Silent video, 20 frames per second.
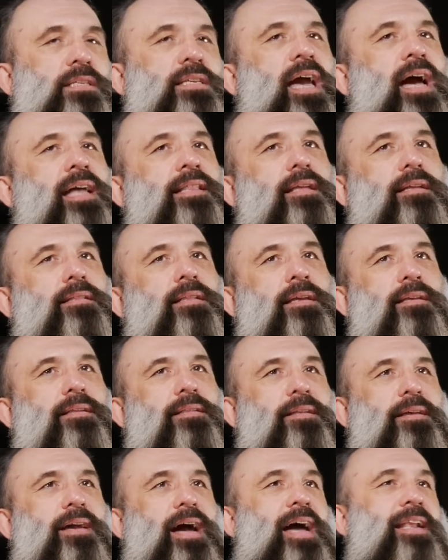See,
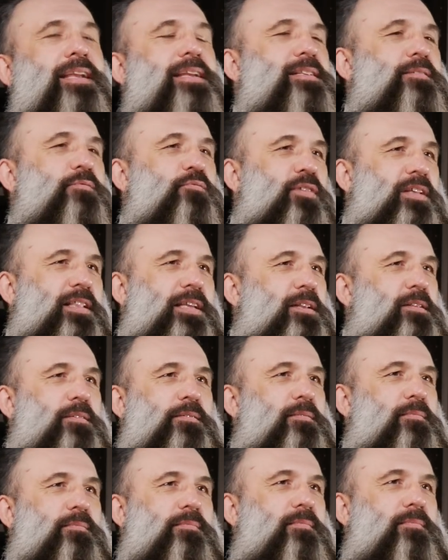I didn't really
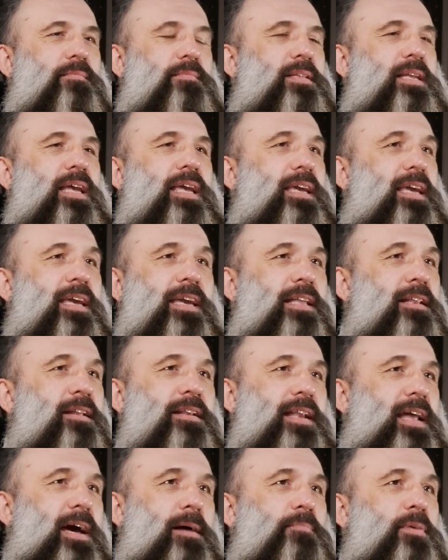take heed
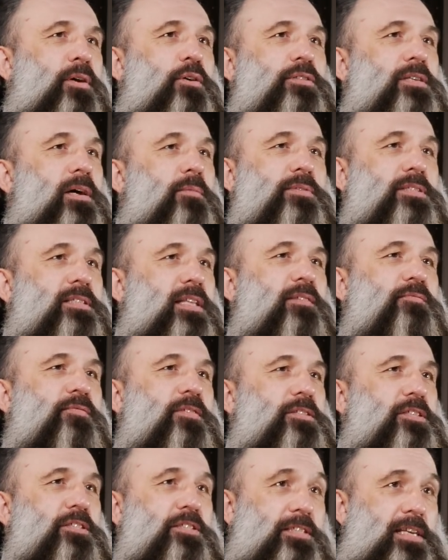in that because I was there
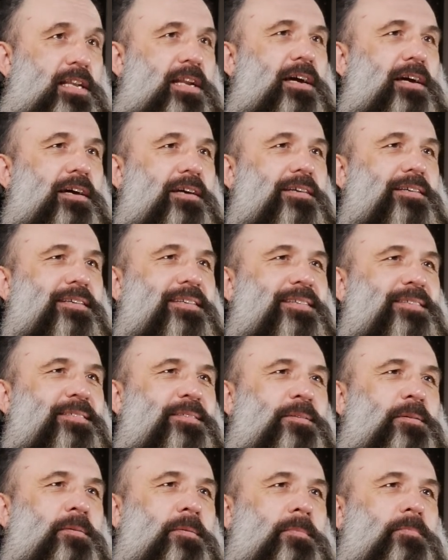for Jacinta.
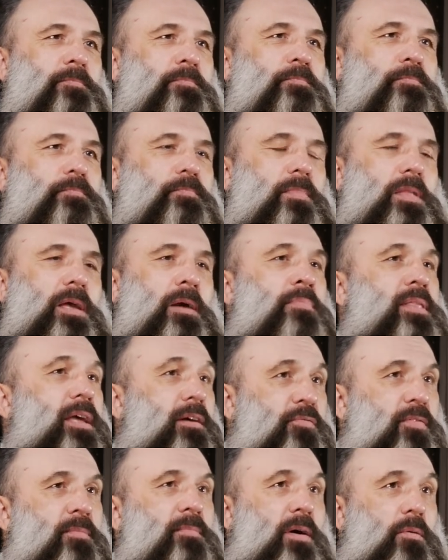I'm
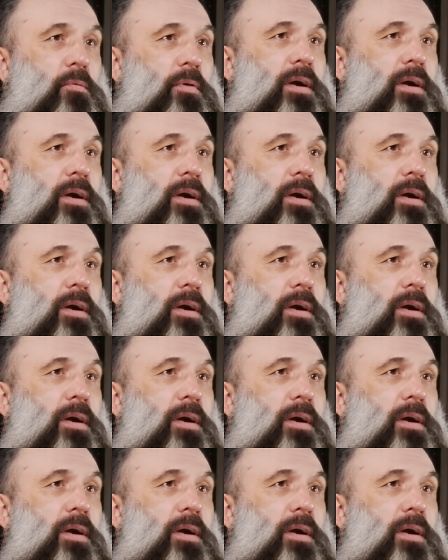there for my